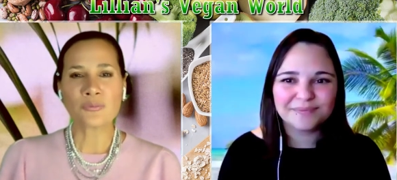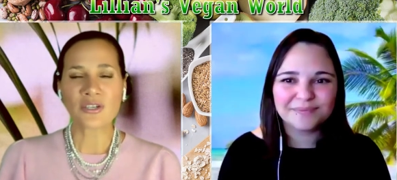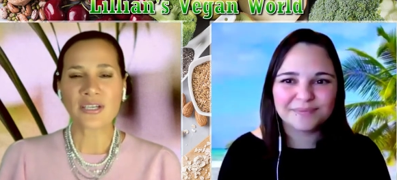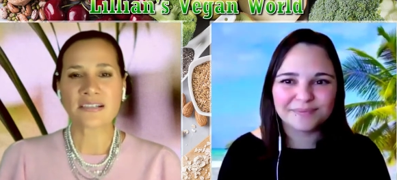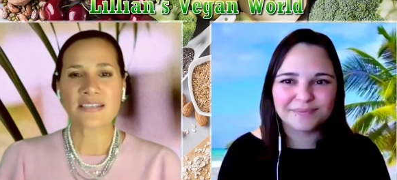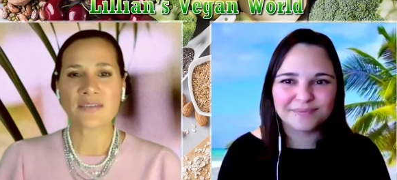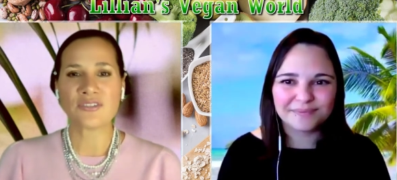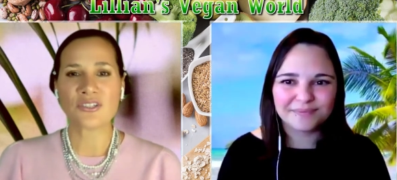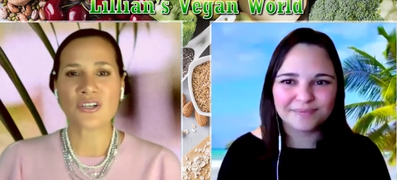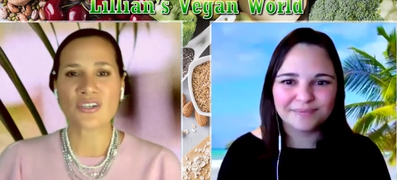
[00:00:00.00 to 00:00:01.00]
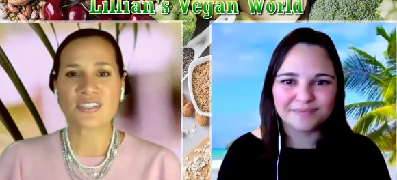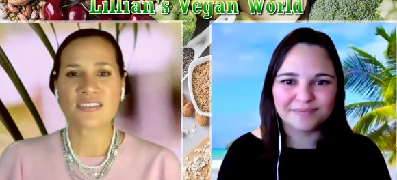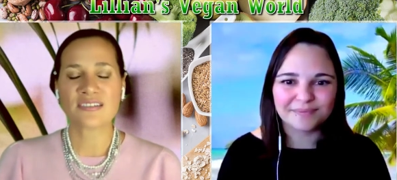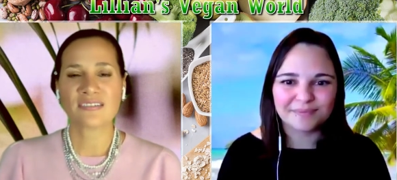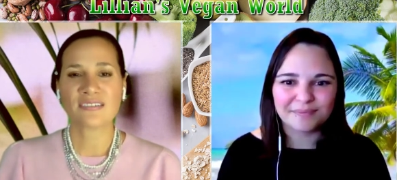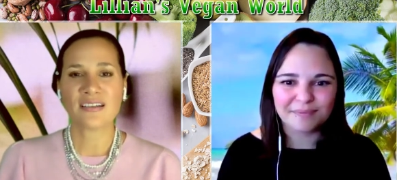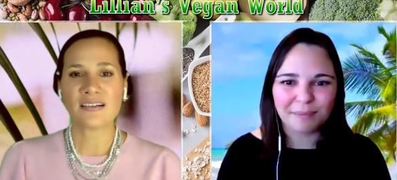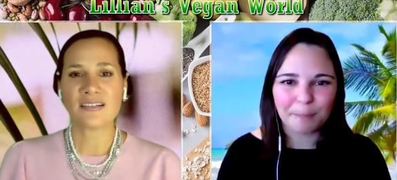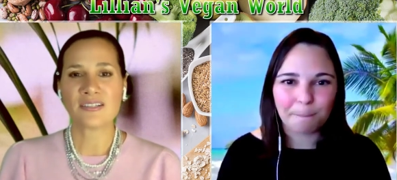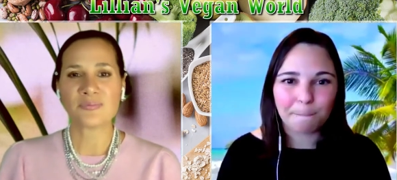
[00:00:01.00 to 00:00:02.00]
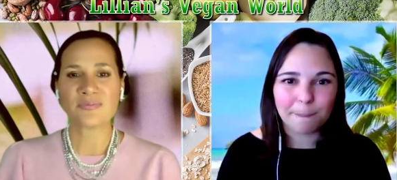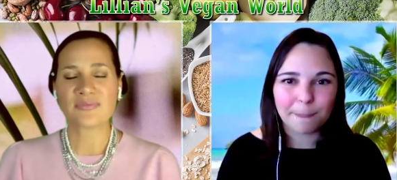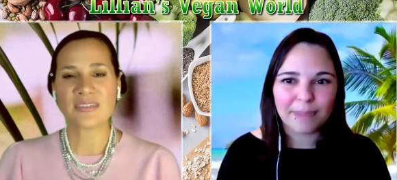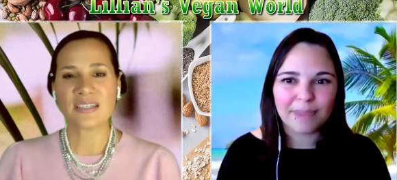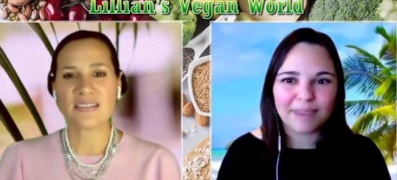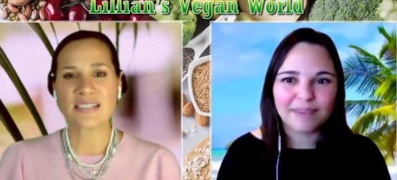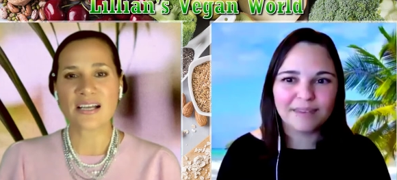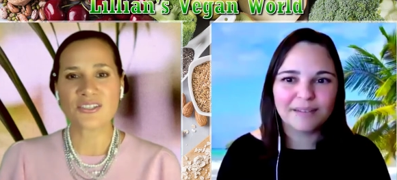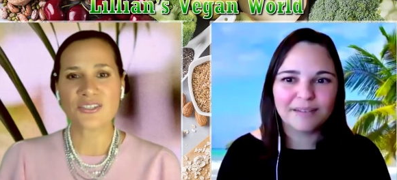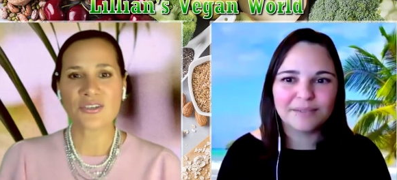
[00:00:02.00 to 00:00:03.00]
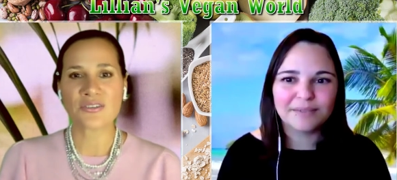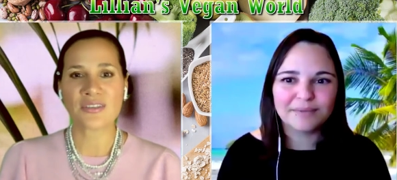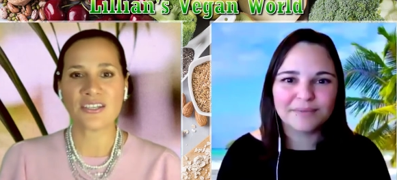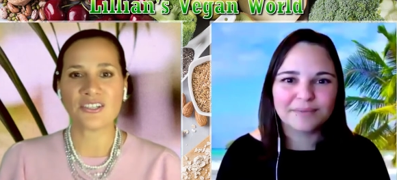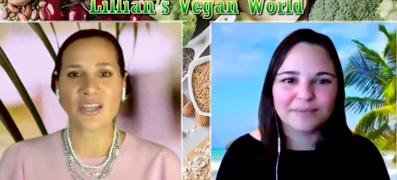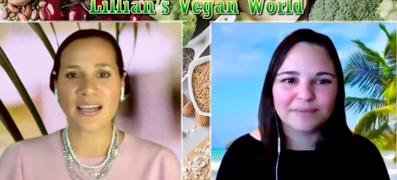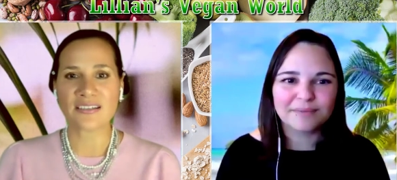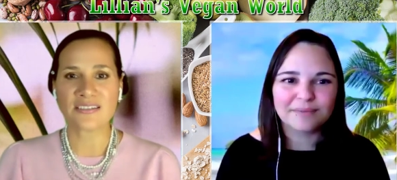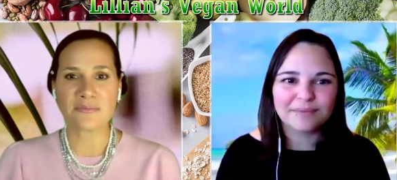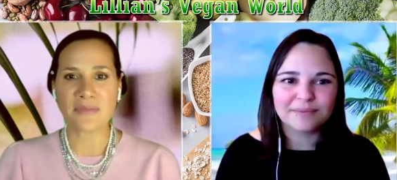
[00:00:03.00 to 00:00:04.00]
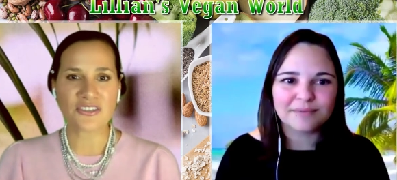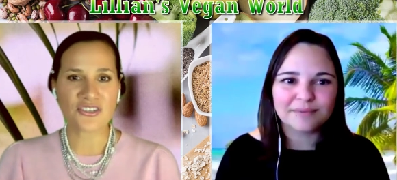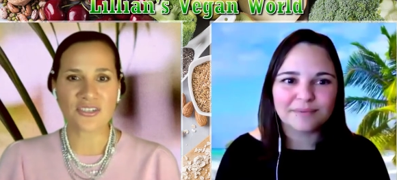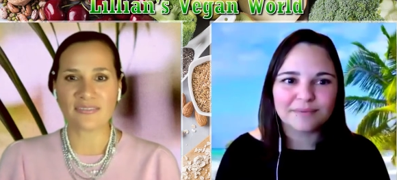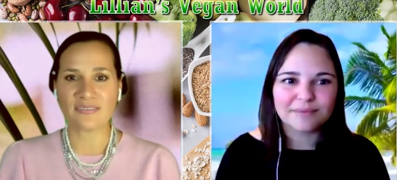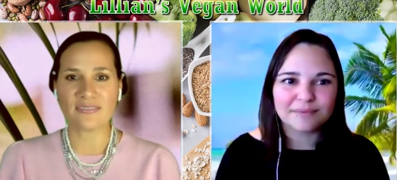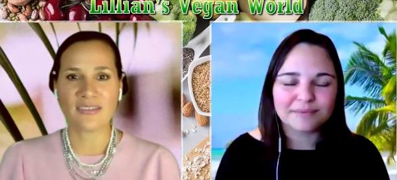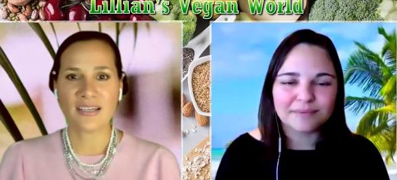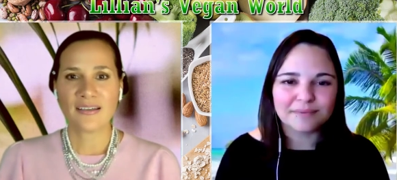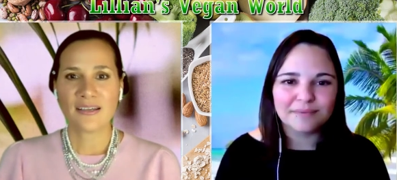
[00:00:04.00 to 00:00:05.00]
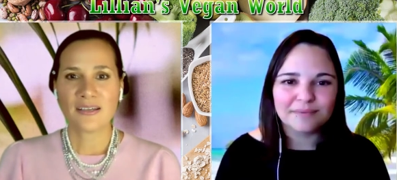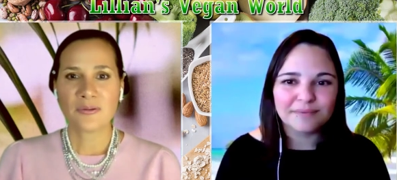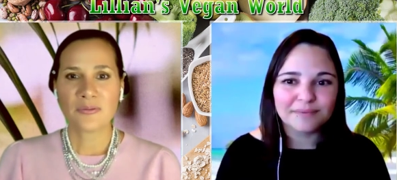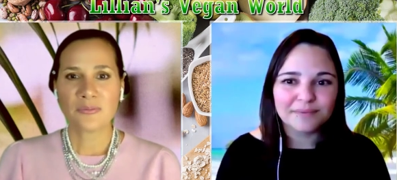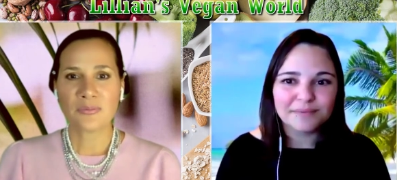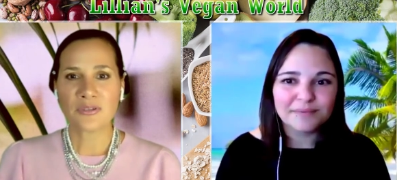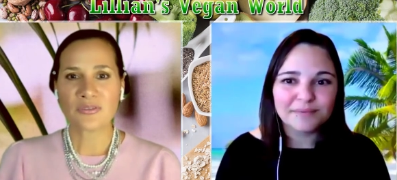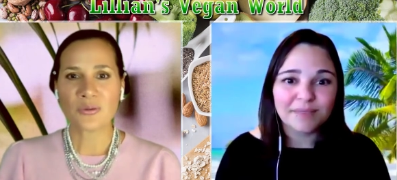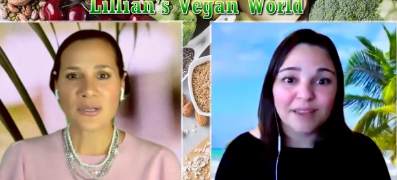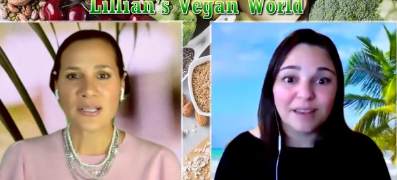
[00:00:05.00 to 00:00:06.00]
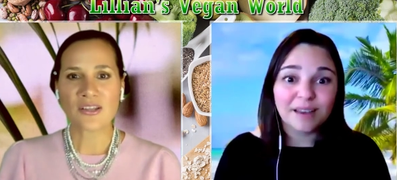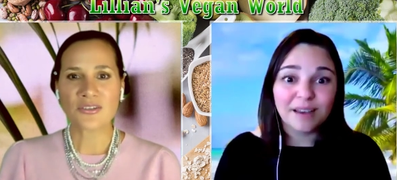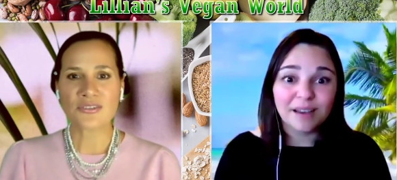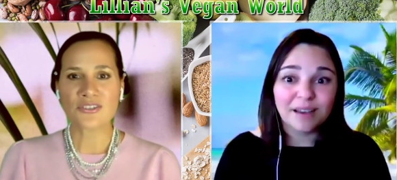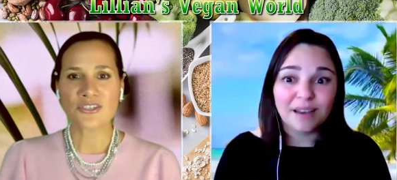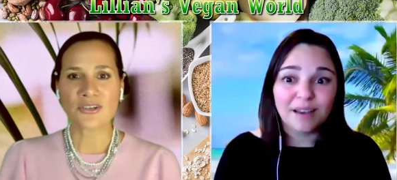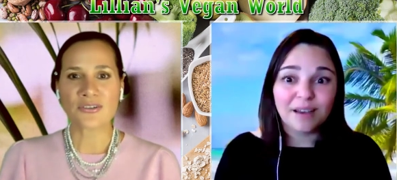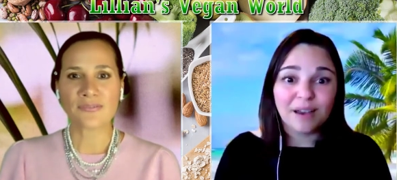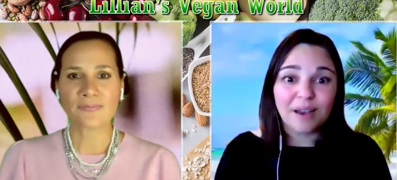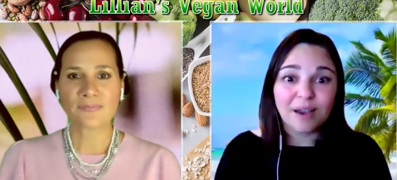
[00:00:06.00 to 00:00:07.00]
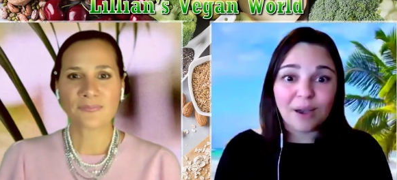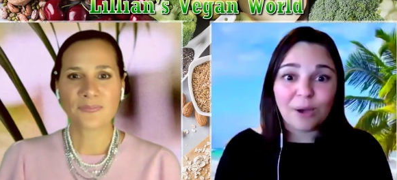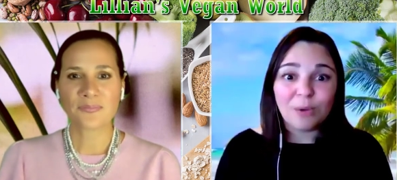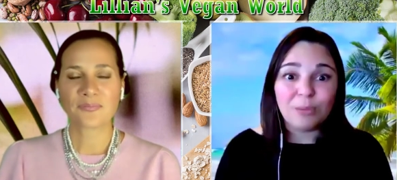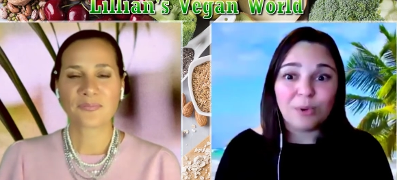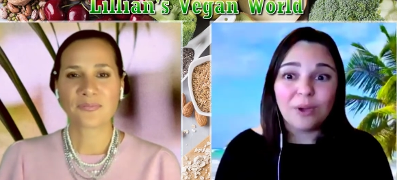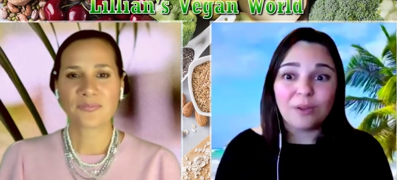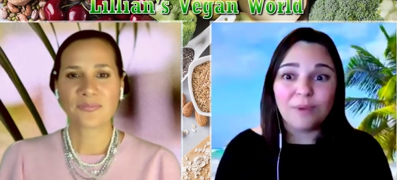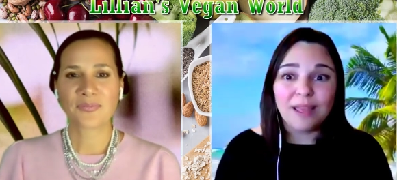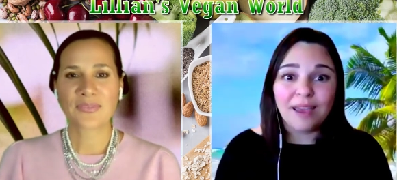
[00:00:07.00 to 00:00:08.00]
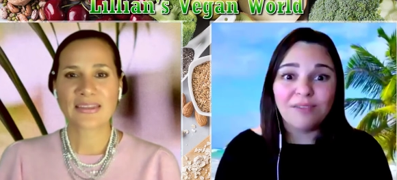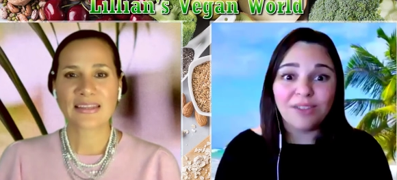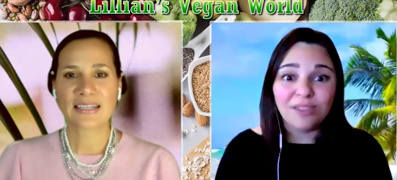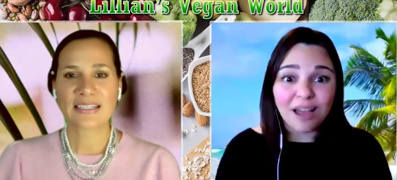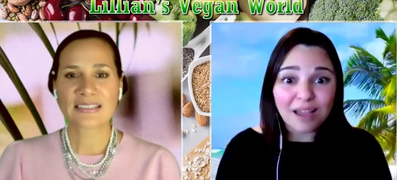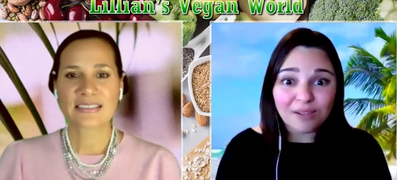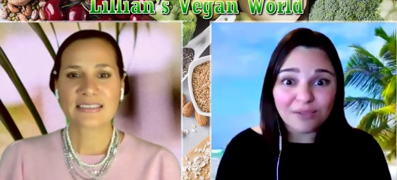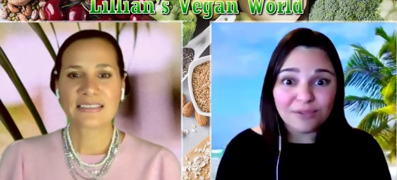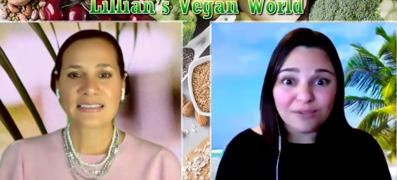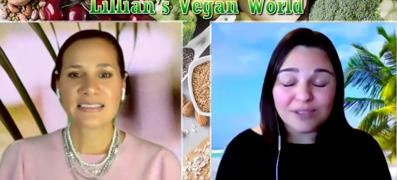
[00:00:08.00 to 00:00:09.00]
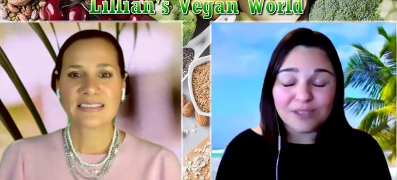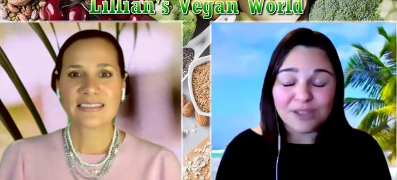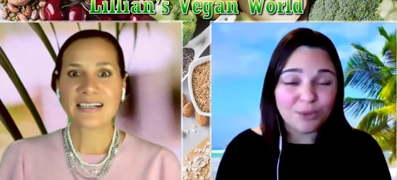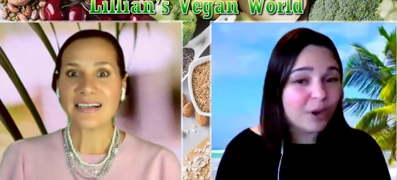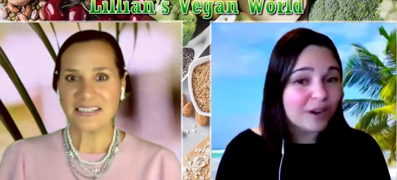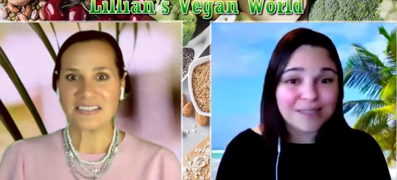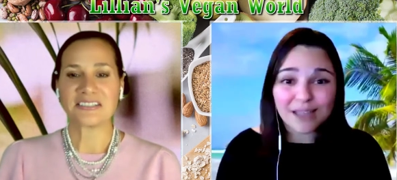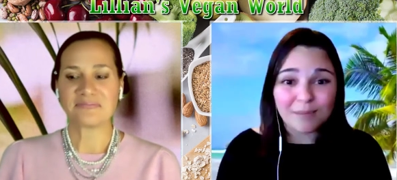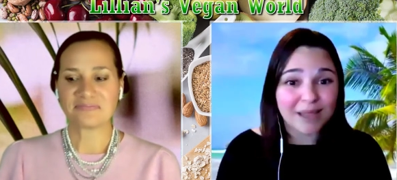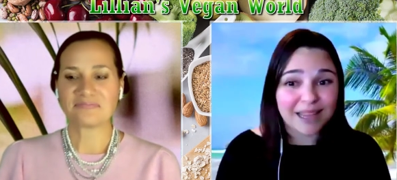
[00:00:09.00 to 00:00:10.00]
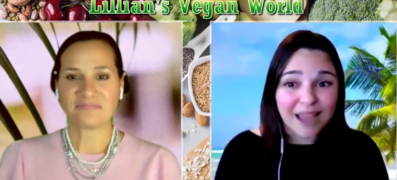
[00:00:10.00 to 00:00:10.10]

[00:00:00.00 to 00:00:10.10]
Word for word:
Speaker 1: products have you got um, in Down to Earth that you'd like to mention before
Speaker 2: we close the show? Oh boy, we have a lot of new products coming in